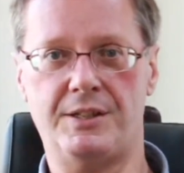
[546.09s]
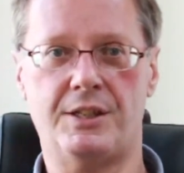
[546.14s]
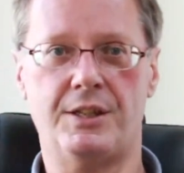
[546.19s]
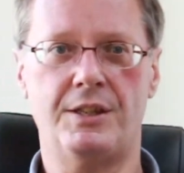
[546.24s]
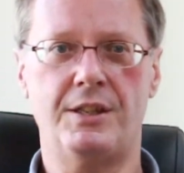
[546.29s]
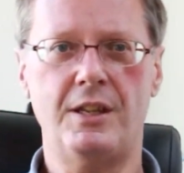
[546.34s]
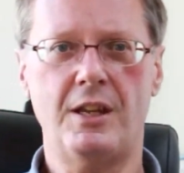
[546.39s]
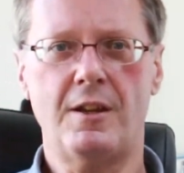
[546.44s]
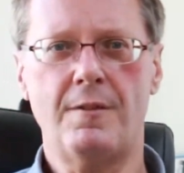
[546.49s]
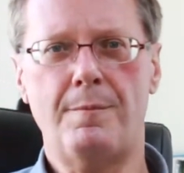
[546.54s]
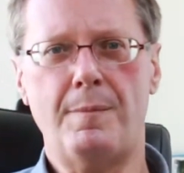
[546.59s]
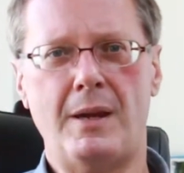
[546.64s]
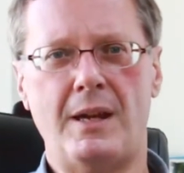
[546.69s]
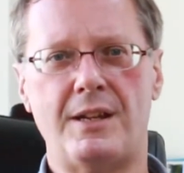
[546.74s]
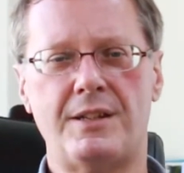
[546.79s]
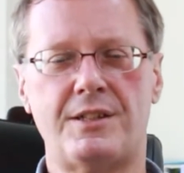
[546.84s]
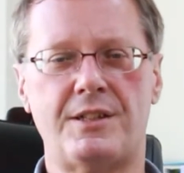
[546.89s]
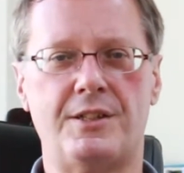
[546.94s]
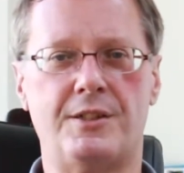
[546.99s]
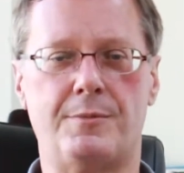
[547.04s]
You think of
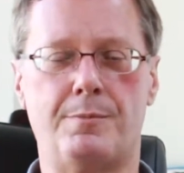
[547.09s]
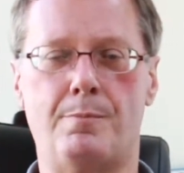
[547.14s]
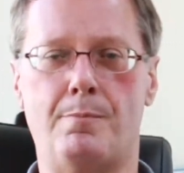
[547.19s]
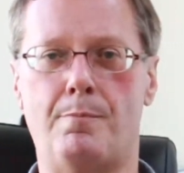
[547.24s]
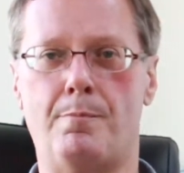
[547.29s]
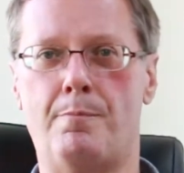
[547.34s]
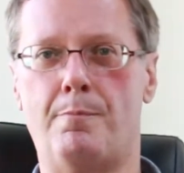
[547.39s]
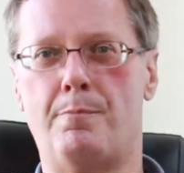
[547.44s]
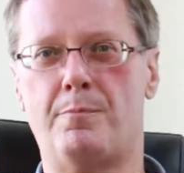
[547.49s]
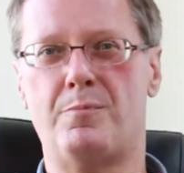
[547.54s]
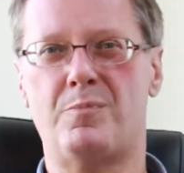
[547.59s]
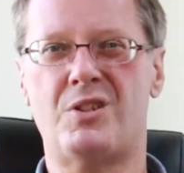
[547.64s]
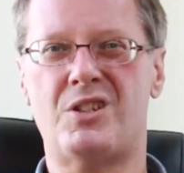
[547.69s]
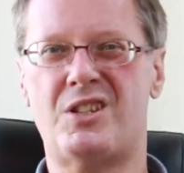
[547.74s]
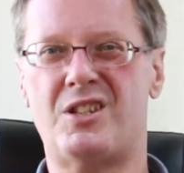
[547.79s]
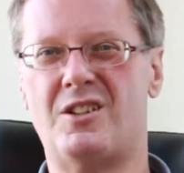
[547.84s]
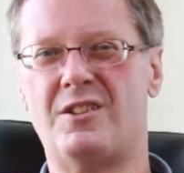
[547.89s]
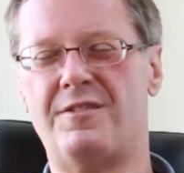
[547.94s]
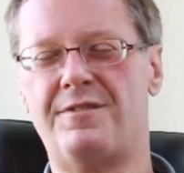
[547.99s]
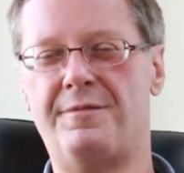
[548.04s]
mass as
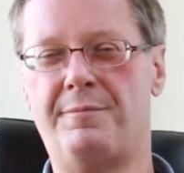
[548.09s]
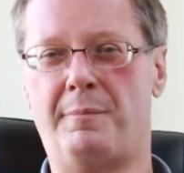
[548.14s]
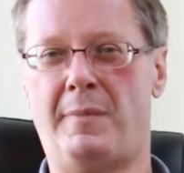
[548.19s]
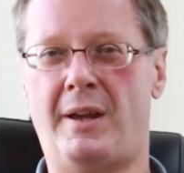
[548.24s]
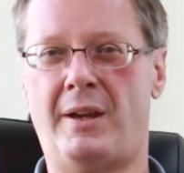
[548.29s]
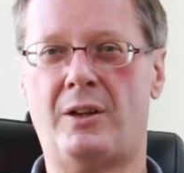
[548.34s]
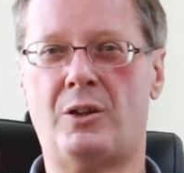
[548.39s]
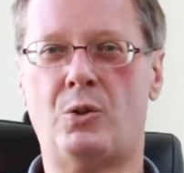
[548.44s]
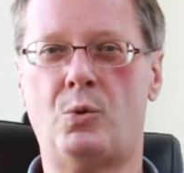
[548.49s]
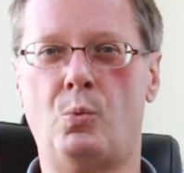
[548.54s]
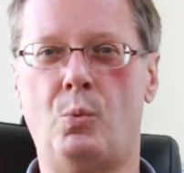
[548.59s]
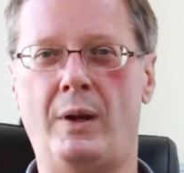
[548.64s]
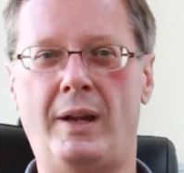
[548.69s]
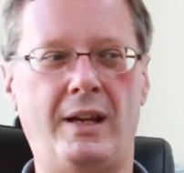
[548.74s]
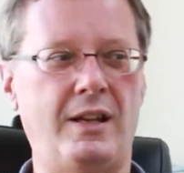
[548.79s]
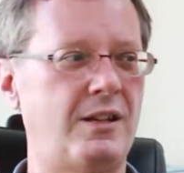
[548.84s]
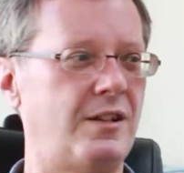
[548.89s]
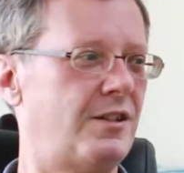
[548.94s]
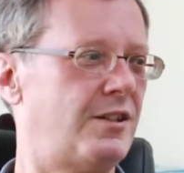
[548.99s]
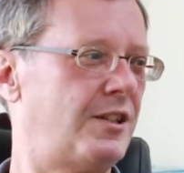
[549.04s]
stuff, matter,
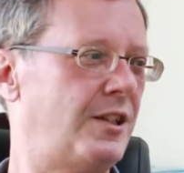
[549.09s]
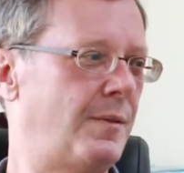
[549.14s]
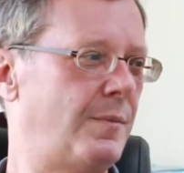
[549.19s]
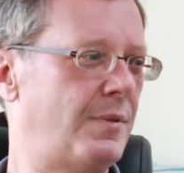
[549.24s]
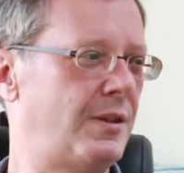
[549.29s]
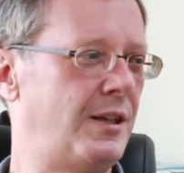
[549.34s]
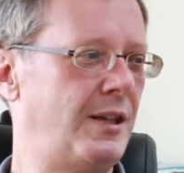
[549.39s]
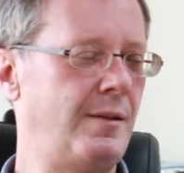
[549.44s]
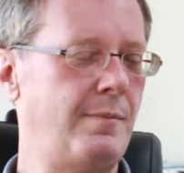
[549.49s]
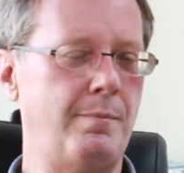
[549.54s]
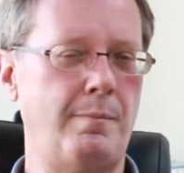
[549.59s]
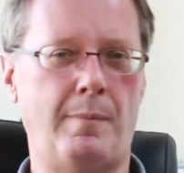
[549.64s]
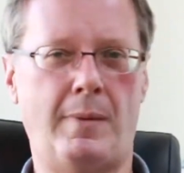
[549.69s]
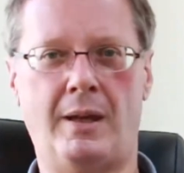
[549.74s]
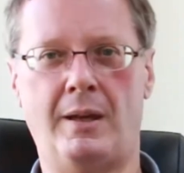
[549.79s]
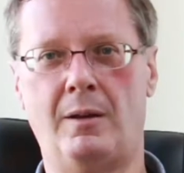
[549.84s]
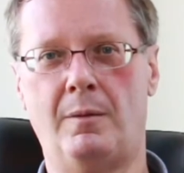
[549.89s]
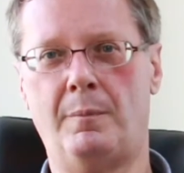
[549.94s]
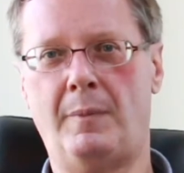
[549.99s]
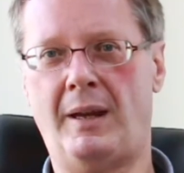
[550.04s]
weight, same thing.
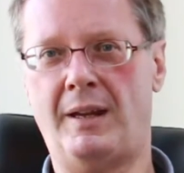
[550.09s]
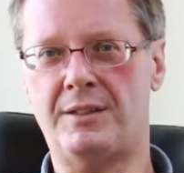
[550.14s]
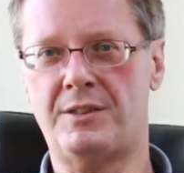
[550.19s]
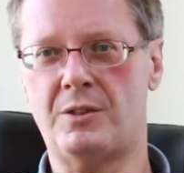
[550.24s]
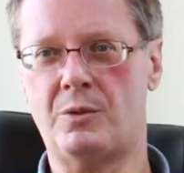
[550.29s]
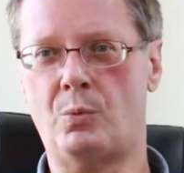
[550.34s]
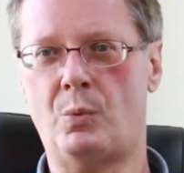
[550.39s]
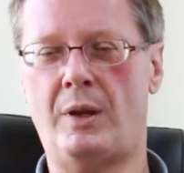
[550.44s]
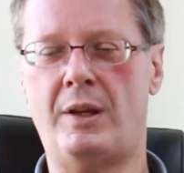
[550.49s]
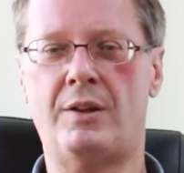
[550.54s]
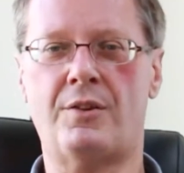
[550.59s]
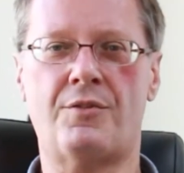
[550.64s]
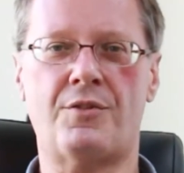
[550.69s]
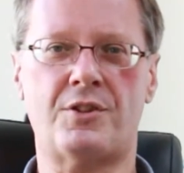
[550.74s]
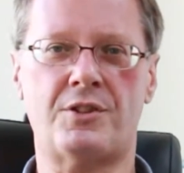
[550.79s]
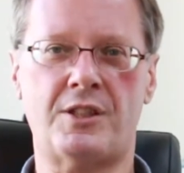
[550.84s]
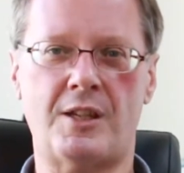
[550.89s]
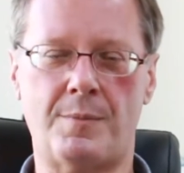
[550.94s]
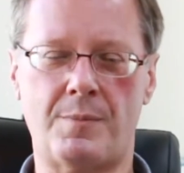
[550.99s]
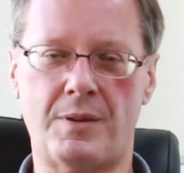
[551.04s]
Mass and weight are the
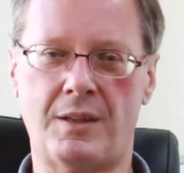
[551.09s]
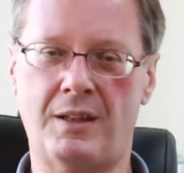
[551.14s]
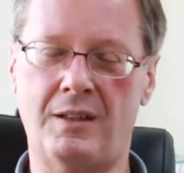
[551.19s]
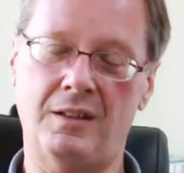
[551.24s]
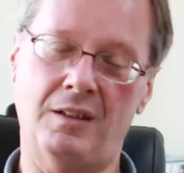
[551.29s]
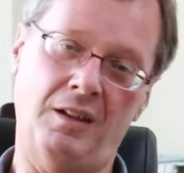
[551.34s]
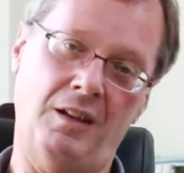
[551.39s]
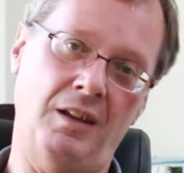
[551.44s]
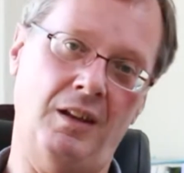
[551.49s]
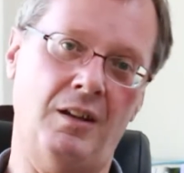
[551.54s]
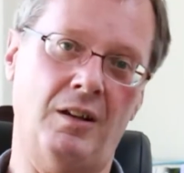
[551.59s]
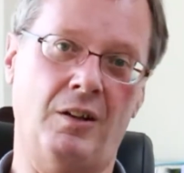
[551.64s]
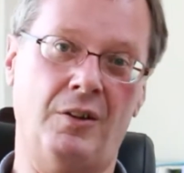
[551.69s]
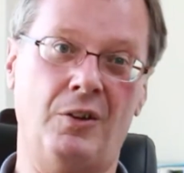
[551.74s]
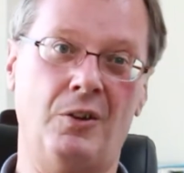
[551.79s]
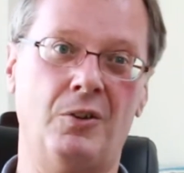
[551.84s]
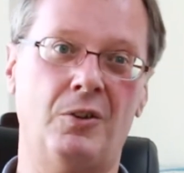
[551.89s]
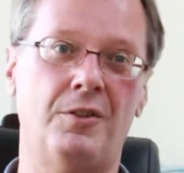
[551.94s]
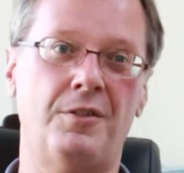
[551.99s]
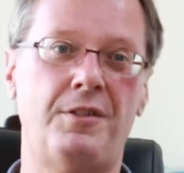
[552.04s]
same thing. Again, on
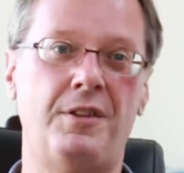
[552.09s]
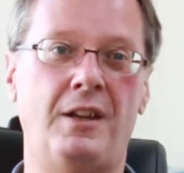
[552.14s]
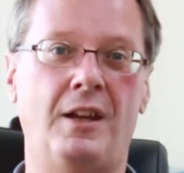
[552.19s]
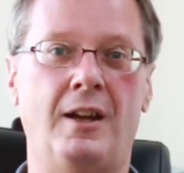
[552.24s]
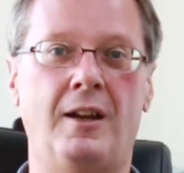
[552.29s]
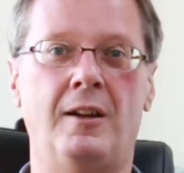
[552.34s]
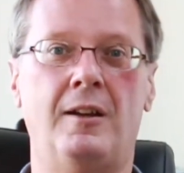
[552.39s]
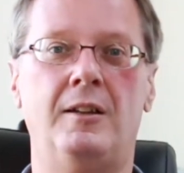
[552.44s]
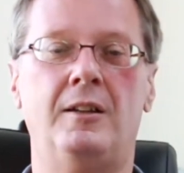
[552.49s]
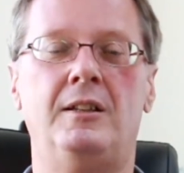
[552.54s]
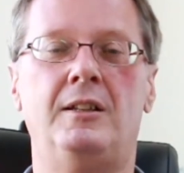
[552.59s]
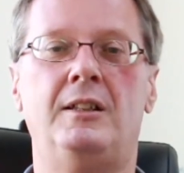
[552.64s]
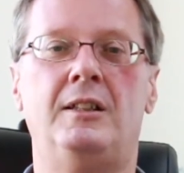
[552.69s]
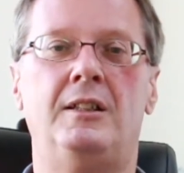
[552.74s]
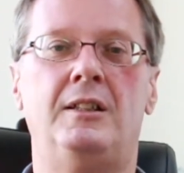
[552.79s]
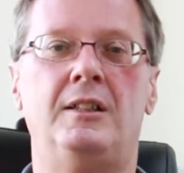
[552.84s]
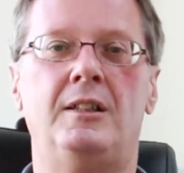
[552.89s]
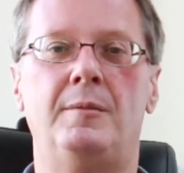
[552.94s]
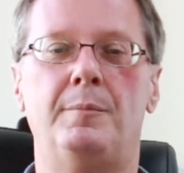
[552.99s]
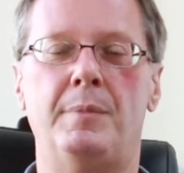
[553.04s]
Earth, yeah,
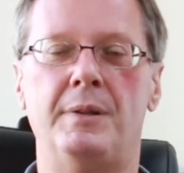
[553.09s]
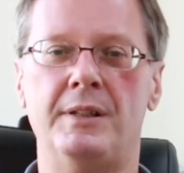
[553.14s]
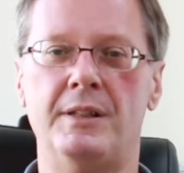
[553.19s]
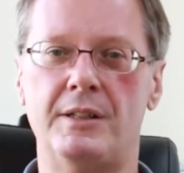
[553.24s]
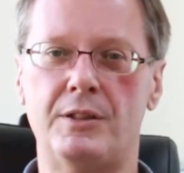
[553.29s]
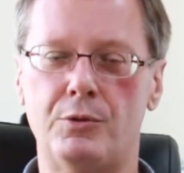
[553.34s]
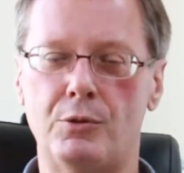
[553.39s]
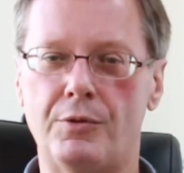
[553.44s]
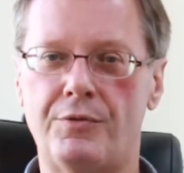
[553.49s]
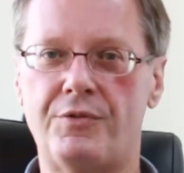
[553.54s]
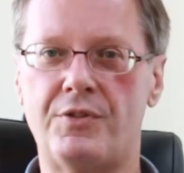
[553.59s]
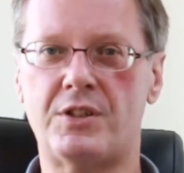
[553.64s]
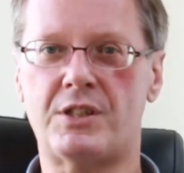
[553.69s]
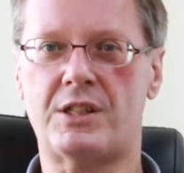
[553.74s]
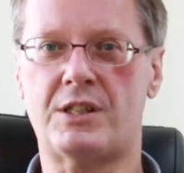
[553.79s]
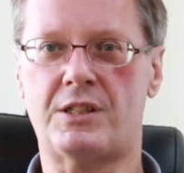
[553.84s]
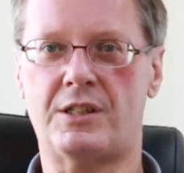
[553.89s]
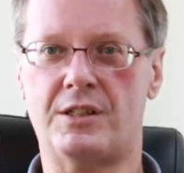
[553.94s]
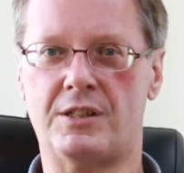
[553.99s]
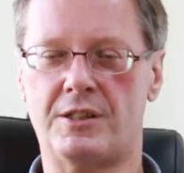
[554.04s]
but not to a
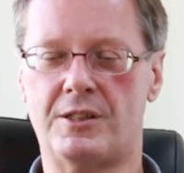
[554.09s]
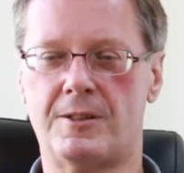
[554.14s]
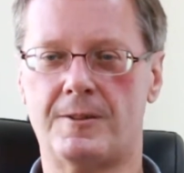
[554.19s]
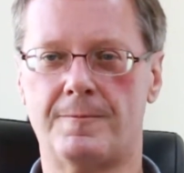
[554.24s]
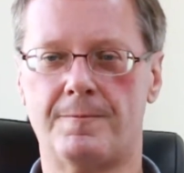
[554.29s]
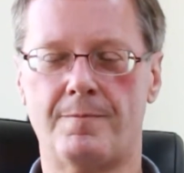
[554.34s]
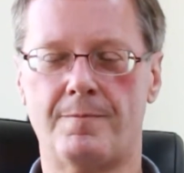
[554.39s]
physicist.